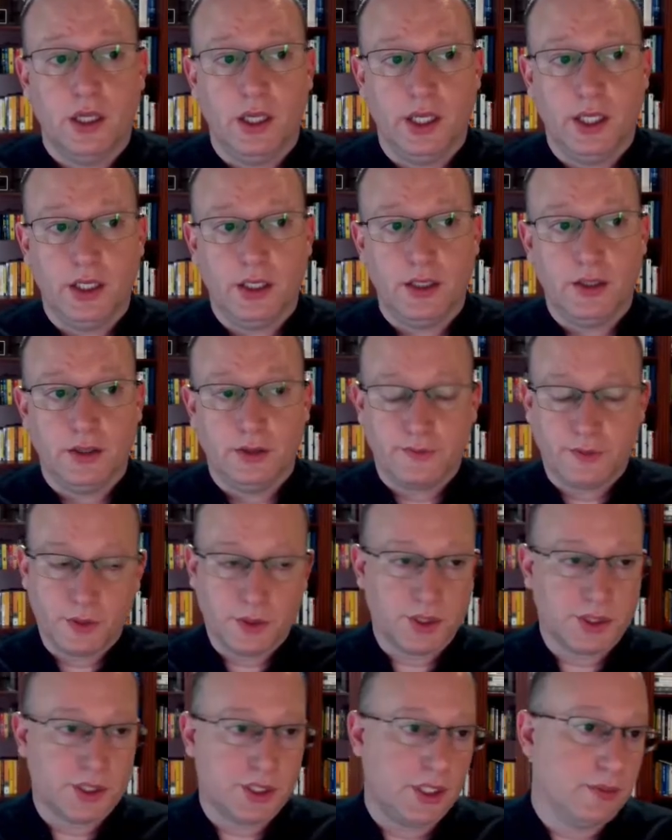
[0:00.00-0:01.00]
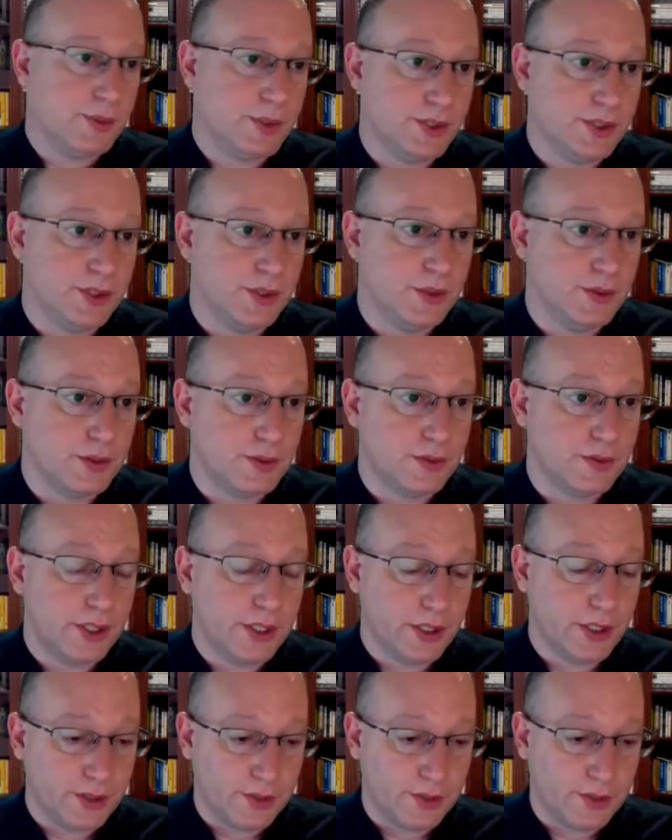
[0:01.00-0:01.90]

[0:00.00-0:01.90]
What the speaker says: And of course, sample zoos, right?